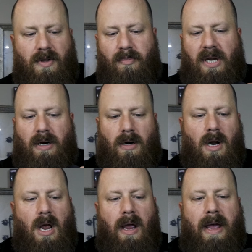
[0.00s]
the beer
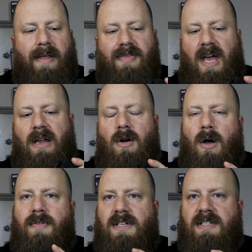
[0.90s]
and then
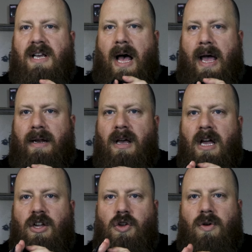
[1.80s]
on the side
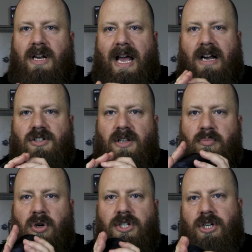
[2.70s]
you can actually
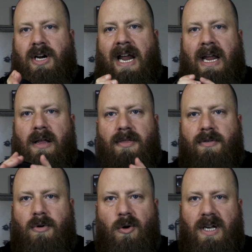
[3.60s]
put your hand
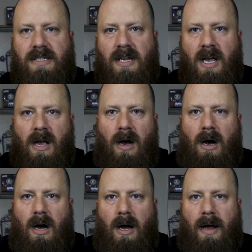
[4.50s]
through it
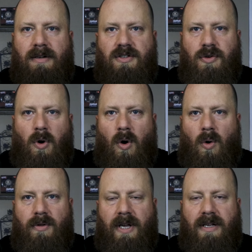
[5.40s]
uh, to
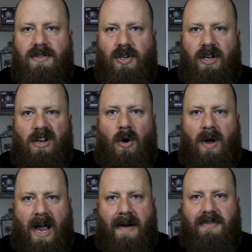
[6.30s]
hold it so you don't
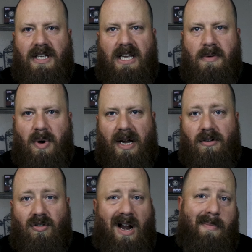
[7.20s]
have to keep on
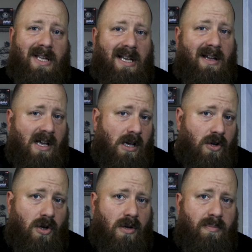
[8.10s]
grabbing it
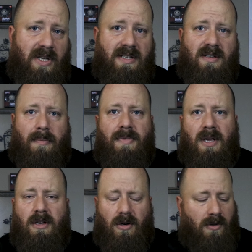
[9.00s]
could be
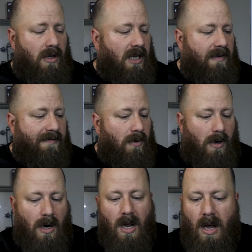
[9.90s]
something you're looking
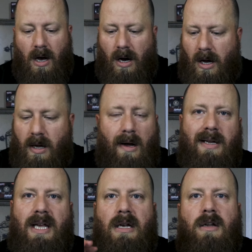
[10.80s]
for. Uh,
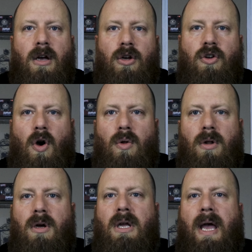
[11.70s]
again, go
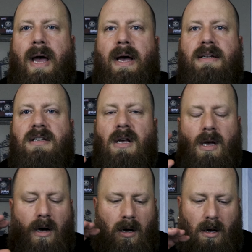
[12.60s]
look at
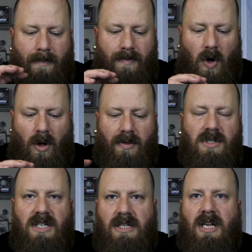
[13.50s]
um, all the
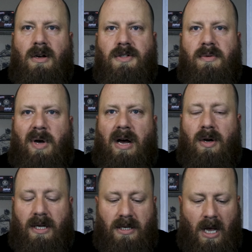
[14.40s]
details about
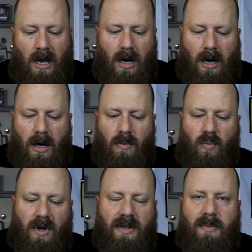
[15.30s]
it. Uh,
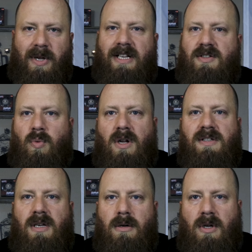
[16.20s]
one of the biggest
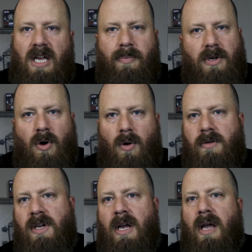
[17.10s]
ones, it'll keep it
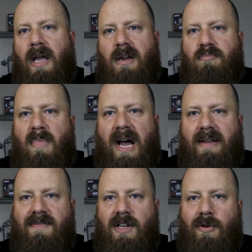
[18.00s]
cold. In my
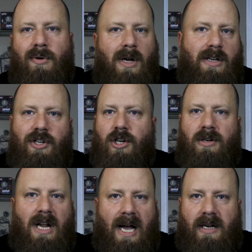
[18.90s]
view, you're
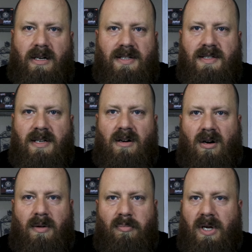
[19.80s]
not going to sit
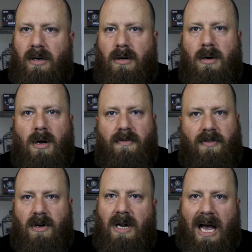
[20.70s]
on a beer
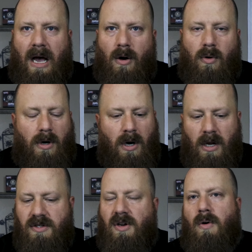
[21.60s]
for an hour,
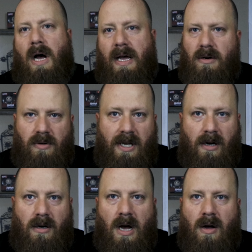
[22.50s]
so I don't
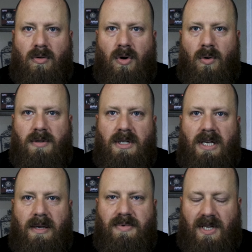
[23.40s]
care how cold it
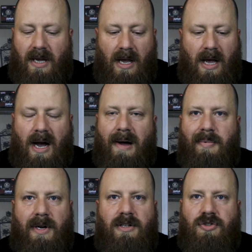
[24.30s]
keeps it. I'm
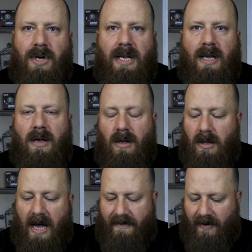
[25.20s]
going to drink it a
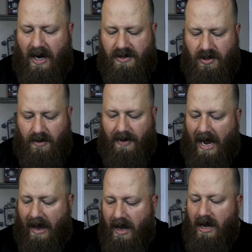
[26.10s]
lot faster than
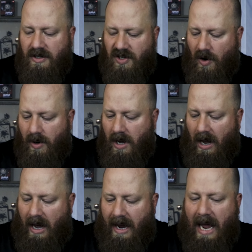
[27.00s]
that. So
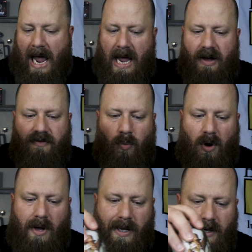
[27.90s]
I have
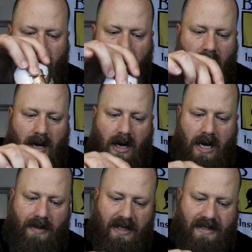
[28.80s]
one.
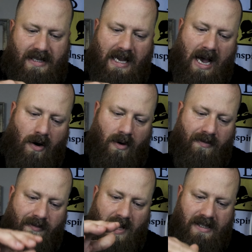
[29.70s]
Uh, let's see how it
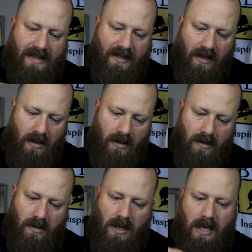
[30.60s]
fits
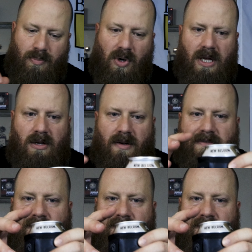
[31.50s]
pretty good